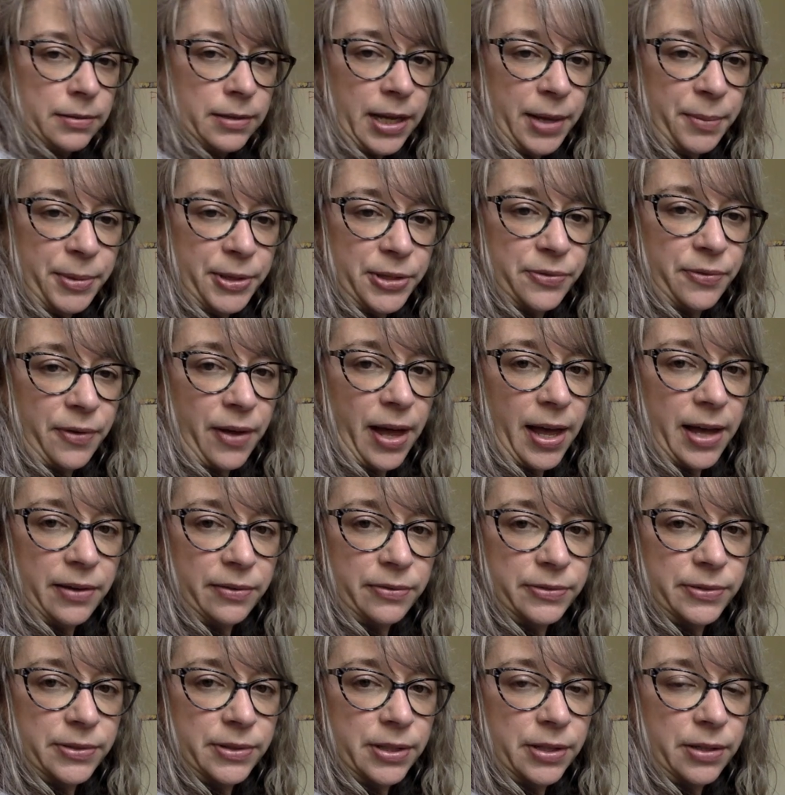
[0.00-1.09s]
9 plus 5.
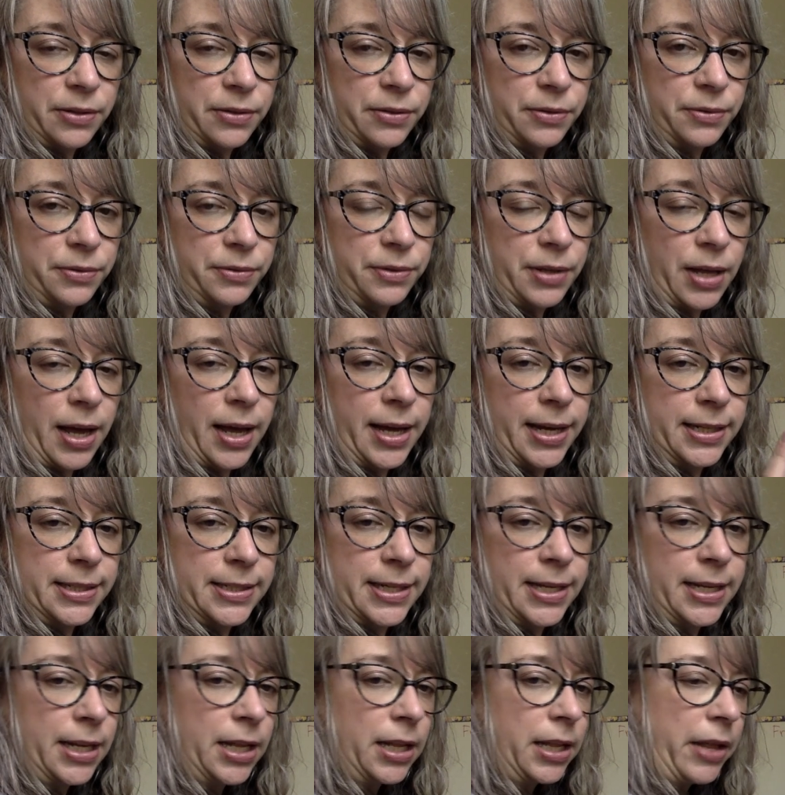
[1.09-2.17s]
So 9,
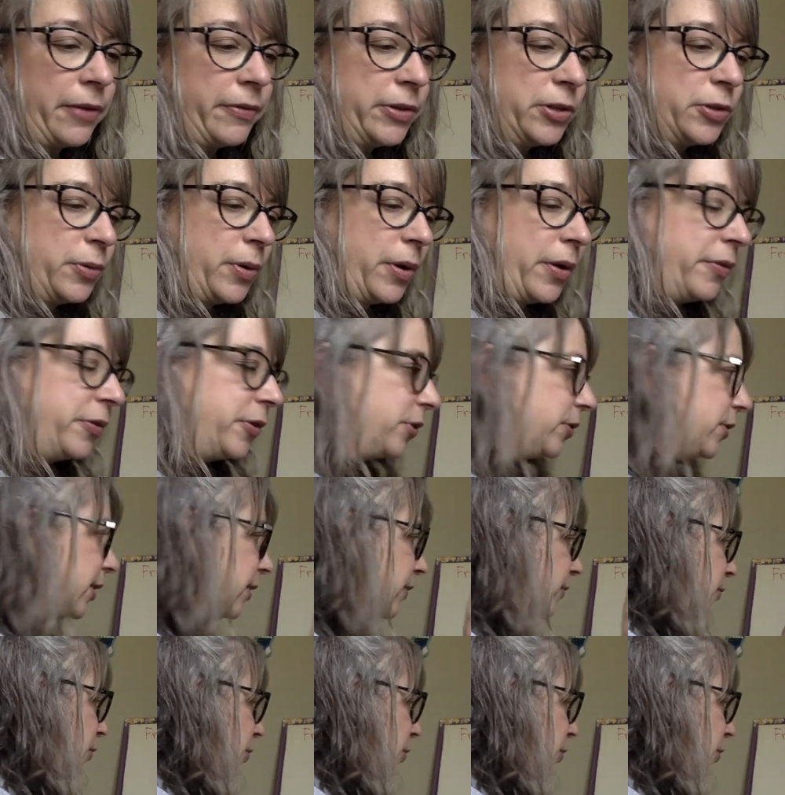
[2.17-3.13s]
10, 11, 12, 13,